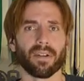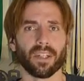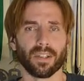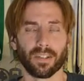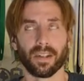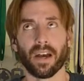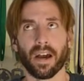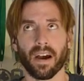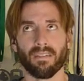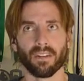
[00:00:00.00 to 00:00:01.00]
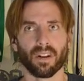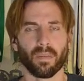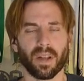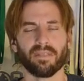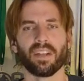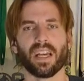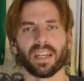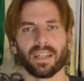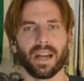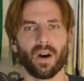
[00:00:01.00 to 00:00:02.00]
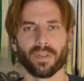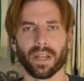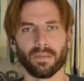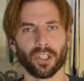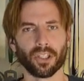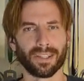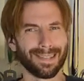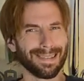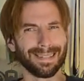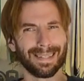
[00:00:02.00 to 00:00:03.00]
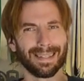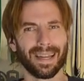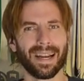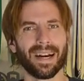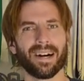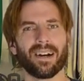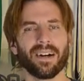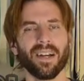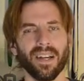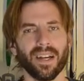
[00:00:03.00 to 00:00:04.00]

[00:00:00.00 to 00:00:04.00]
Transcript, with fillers: I just I have a little bit of nagging doubt that I'm just a little hair